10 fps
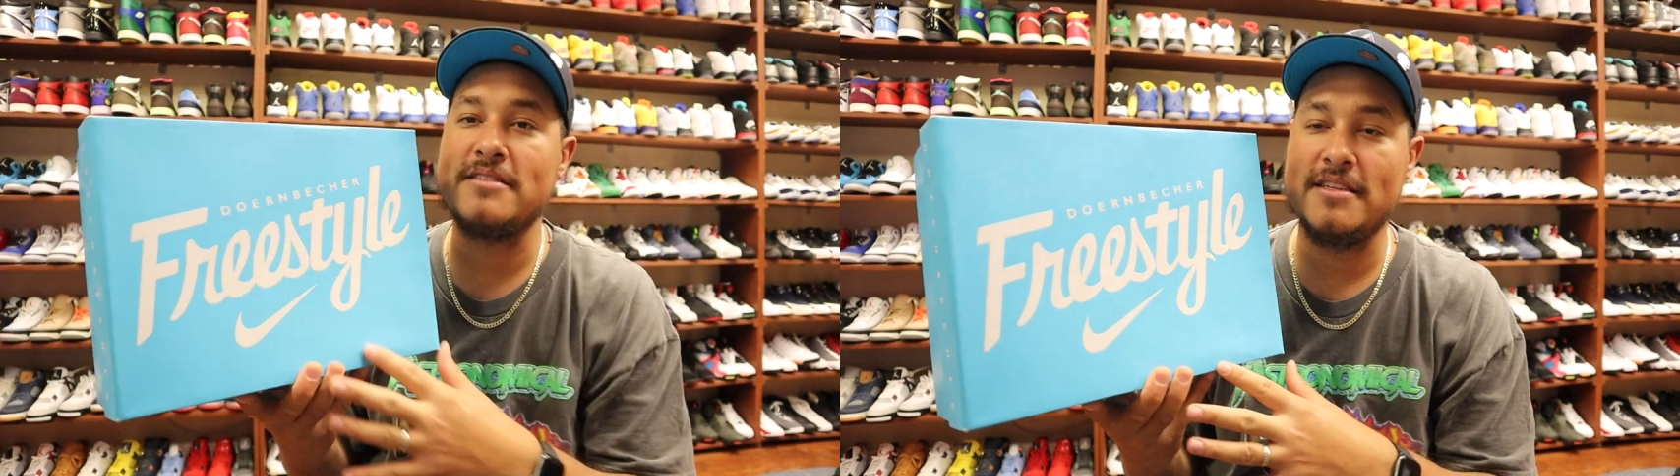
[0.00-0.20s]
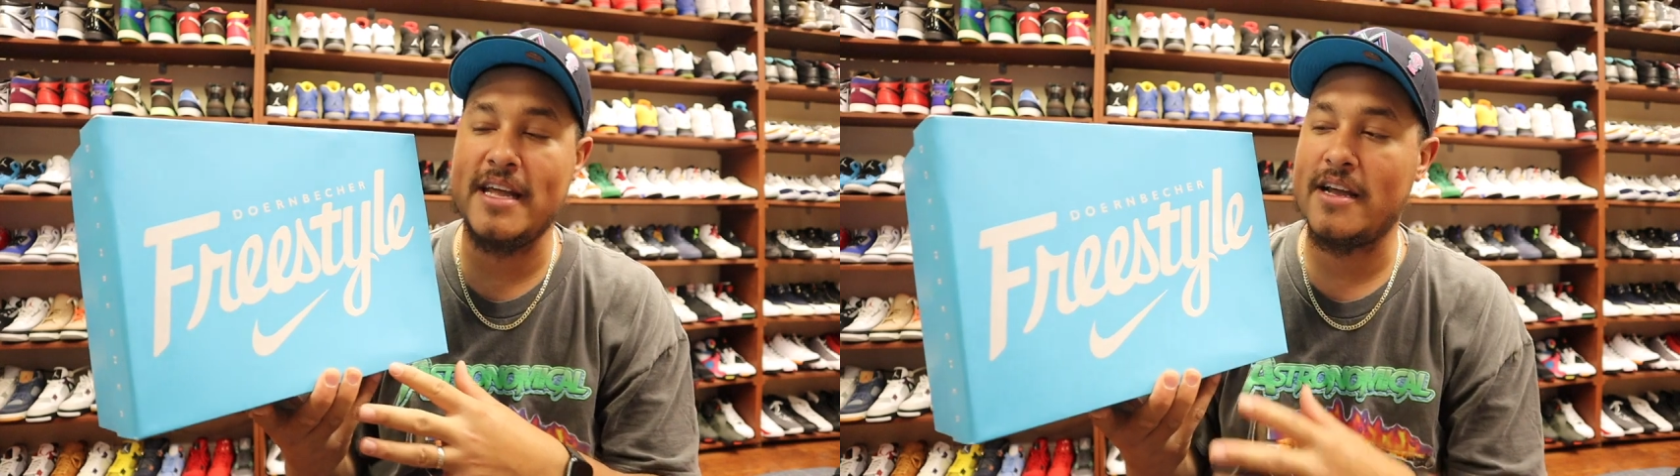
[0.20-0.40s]

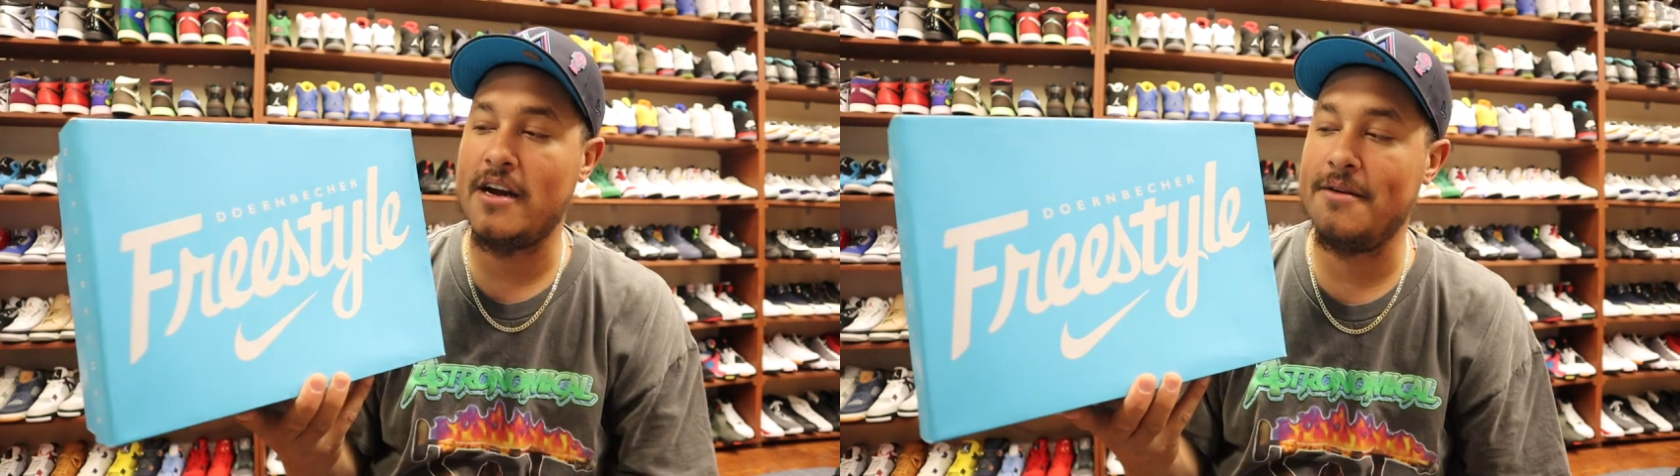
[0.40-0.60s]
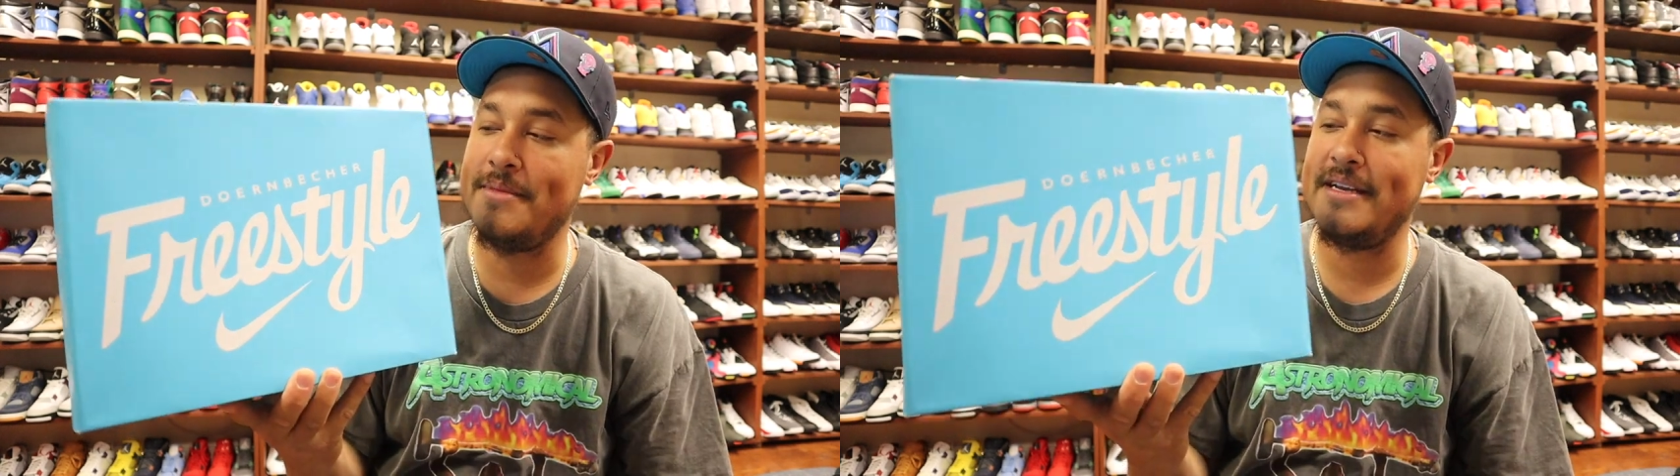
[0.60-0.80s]
that they
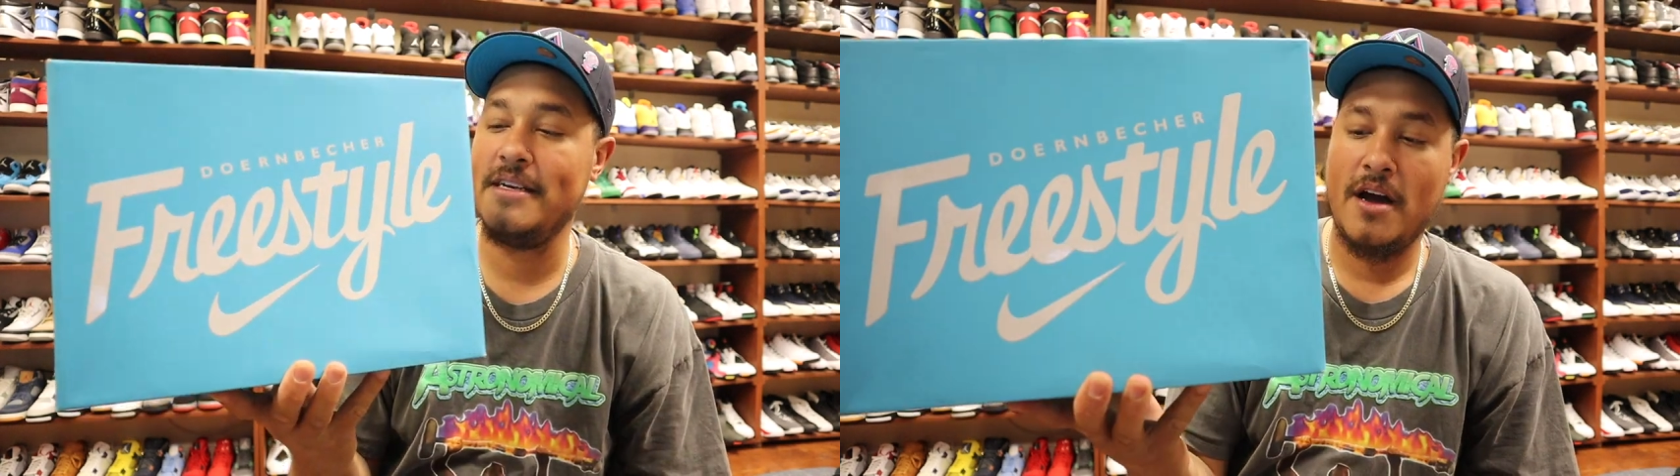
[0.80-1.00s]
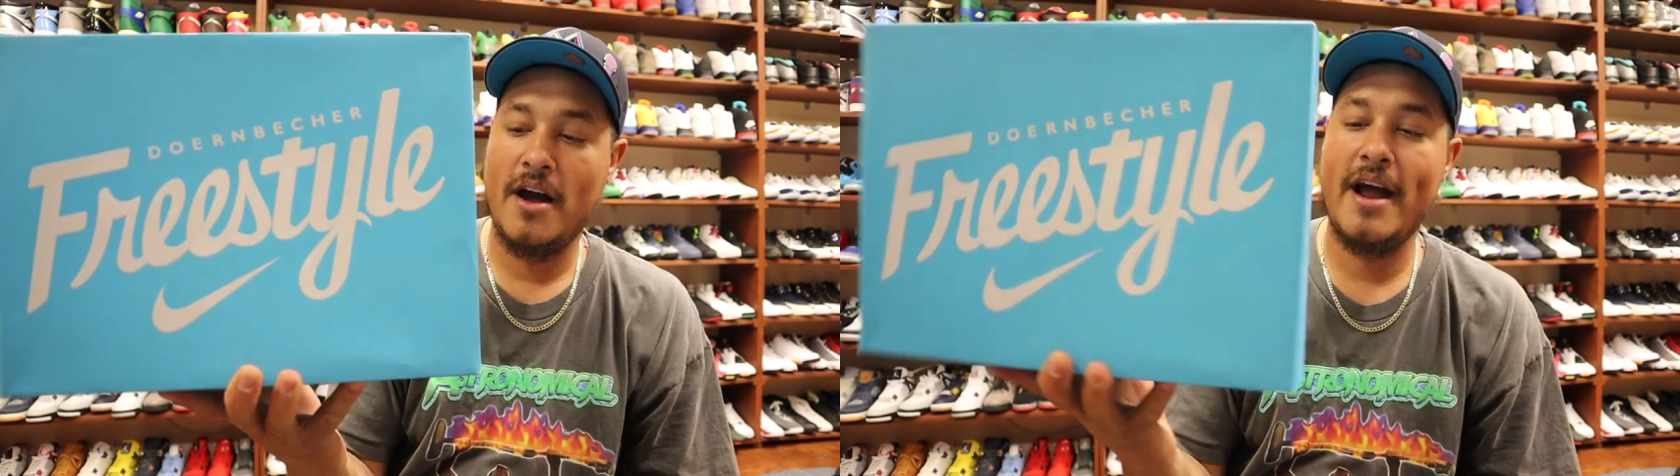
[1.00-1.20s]
come in.
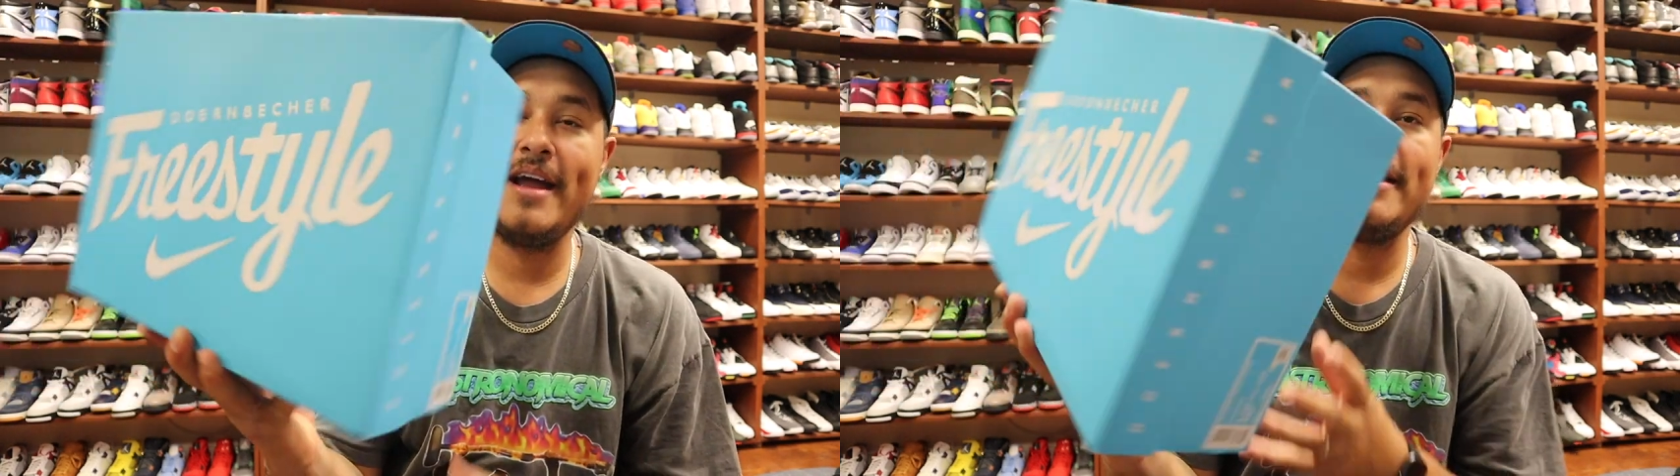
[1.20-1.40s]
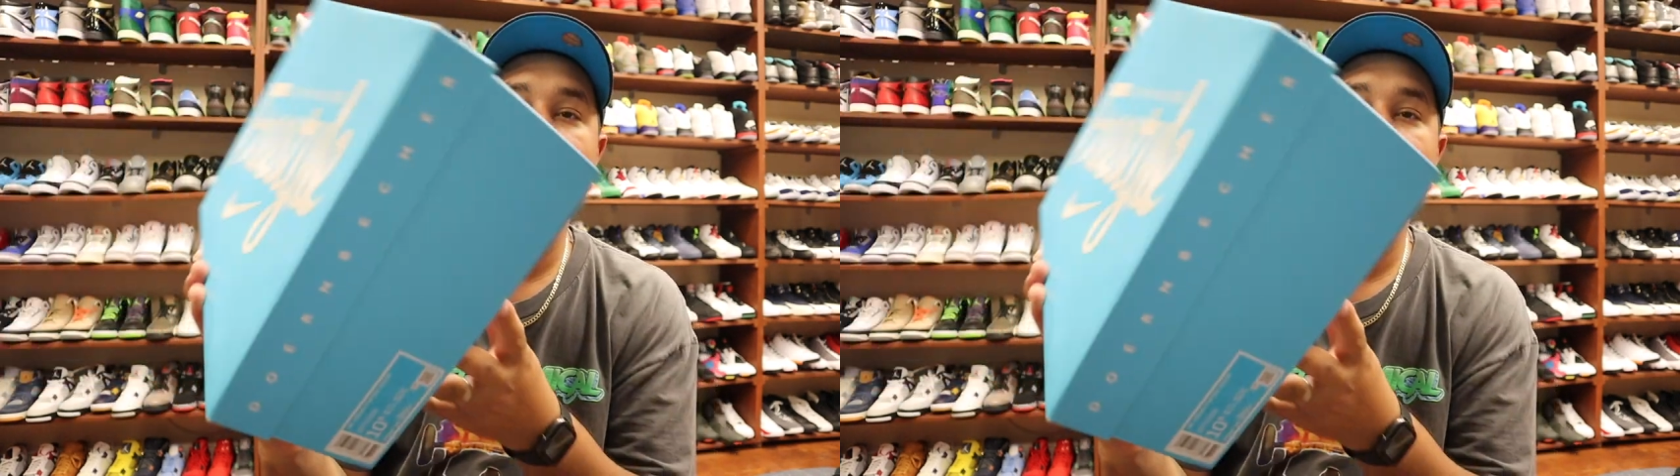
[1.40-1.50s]
All right.